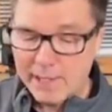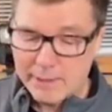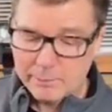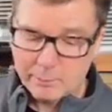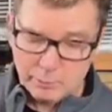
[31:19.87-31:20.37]

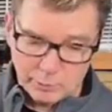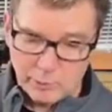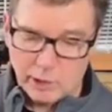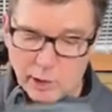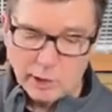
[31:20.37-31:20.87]
them
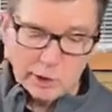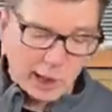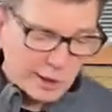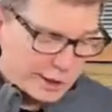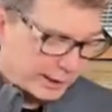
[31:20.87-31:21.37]

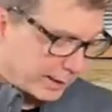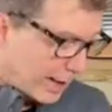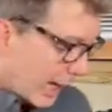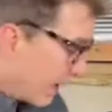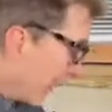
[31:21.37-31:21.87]
charging.
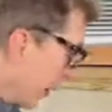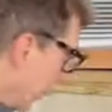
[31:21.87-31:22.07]
And